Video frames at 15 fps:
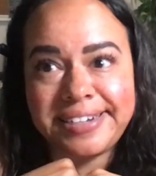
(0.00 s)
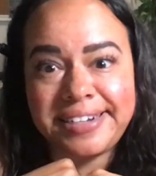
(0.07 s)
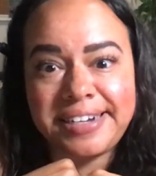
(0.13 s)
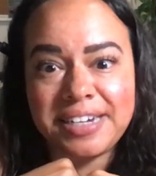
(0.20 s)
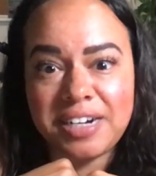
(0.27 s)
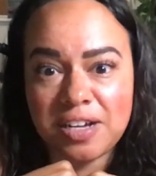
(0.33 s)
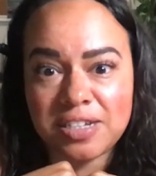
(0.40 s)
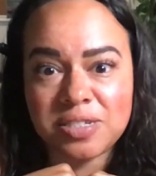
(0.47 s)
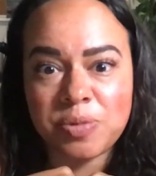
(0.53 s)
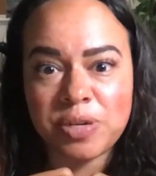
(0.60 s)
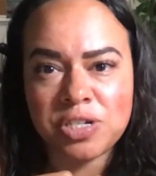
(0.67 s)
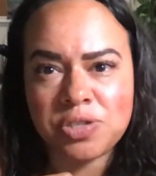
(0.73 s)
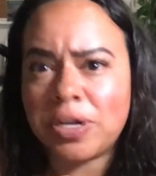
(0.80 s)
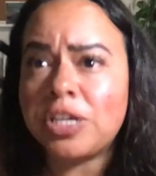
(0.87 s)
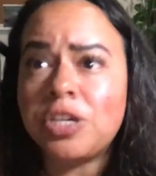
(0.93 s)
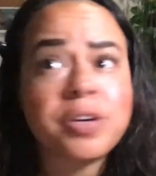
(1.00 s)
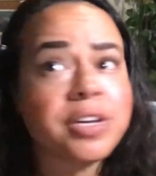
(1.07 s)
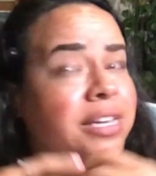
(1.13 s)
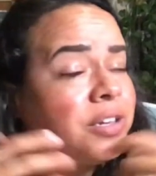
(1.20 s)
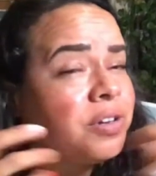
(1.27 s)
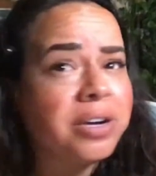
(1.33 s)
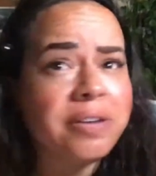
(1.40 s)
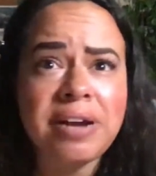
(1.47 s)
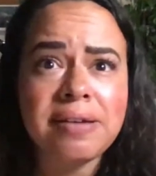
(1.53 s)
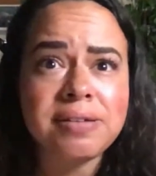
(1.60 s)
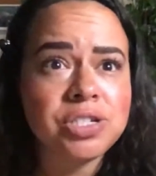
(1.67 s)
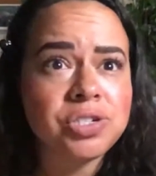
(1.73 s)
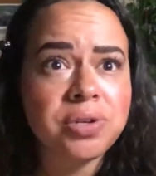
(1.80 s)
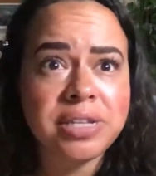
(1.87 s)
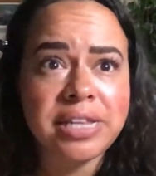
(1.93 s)
an awesome way to do it. You don't even have
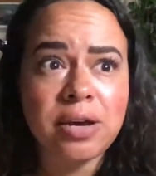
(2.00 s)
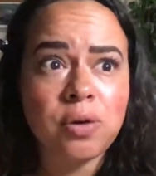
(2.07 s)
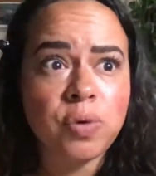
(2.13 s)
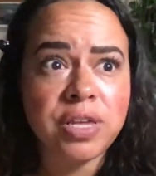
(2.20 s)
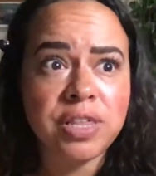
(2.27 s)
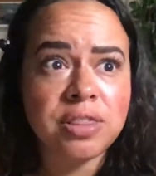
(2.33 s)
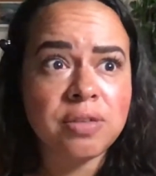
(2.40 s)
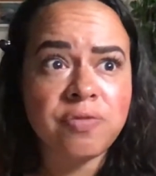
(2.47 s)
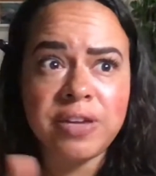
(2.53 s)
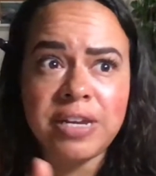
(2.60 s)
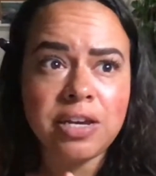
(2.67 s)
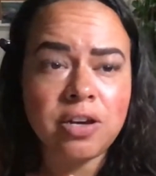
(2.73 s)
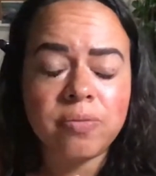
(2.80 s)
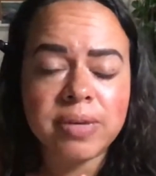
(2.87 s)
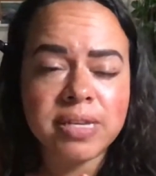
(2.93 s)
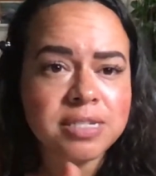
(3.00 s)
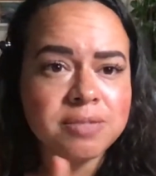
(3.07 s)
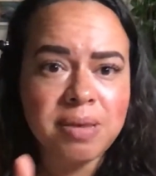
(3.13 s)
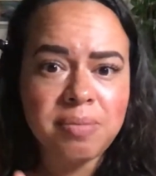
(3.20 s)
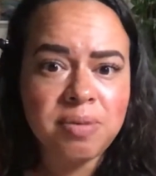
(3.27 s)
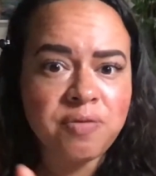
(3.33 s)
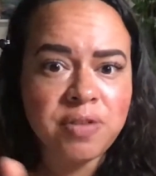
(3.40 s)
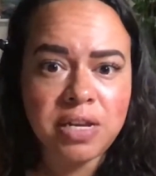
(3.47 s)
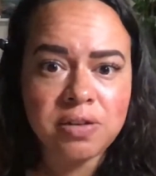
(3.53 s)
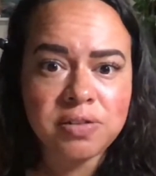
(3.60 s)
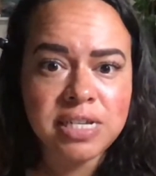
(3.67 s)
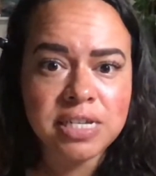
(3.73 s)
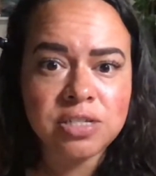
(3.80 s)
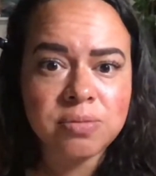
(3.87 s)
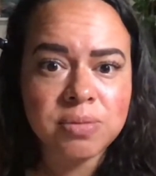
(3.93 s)
to do it like with video, because maybe video
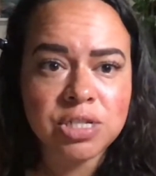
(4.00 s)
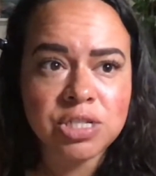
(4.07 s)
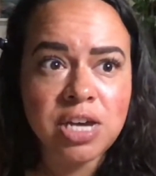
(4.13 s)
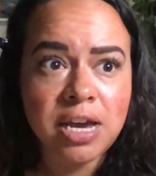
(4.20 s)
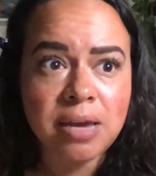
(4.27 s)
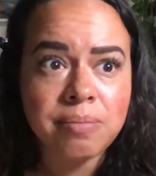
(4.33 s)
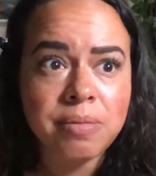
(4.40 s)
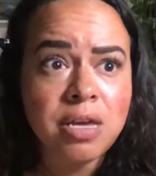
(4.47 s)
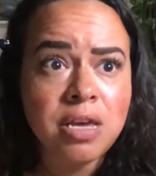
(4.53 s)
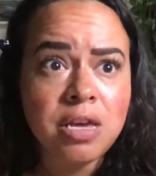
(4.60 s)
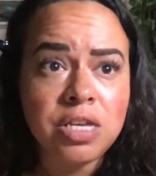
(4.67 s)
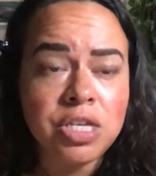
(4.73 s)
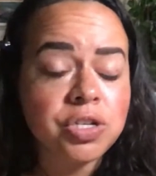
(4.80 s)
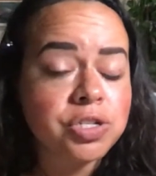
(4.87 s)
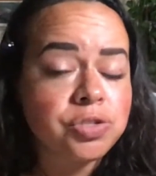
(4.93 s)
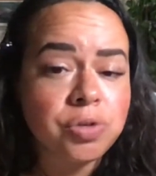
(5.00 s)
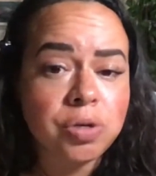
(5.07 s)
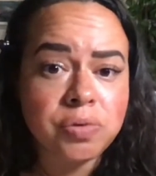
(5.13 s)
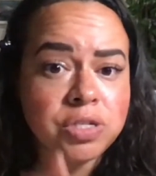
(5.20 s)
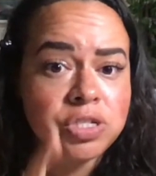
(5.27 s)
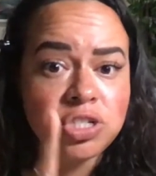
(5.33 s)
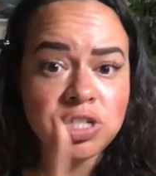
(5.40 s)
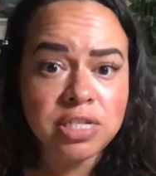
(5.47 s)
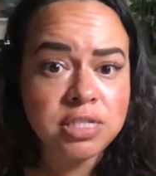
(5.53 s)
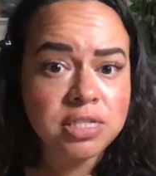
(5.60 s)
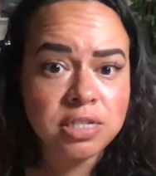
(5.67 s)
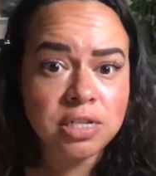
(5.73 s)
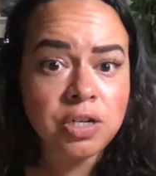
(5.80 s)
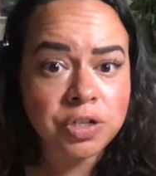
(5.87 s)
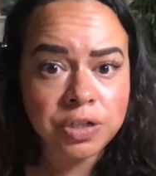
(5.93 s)
takes too much time. You could do it with just
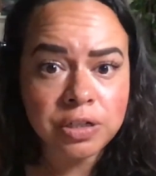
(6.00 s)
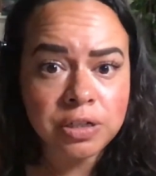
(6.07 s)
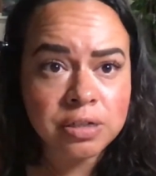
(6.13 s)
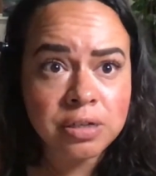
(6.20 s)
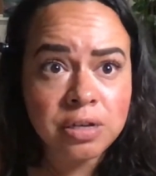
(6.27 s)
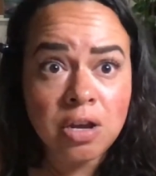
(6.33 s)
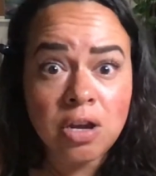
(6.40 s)
the hook.